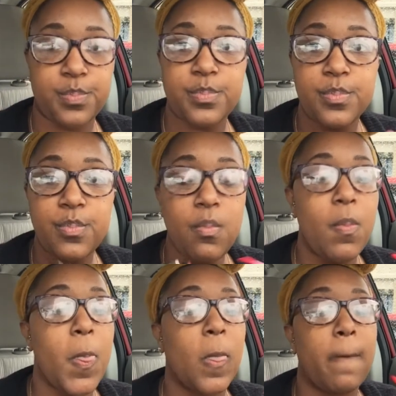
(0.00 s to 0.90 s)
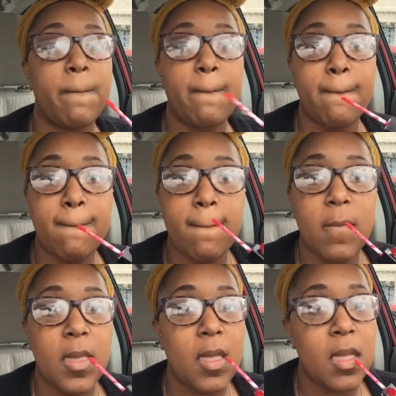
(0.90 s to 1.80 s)

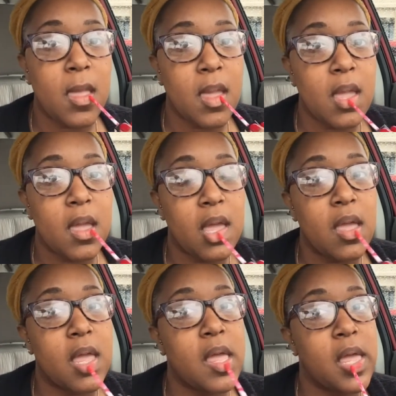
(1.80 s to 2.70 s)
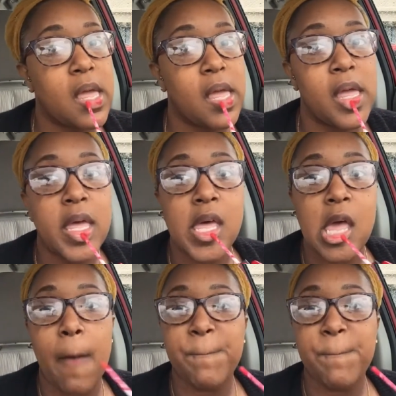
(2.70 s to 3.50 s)
[no speech]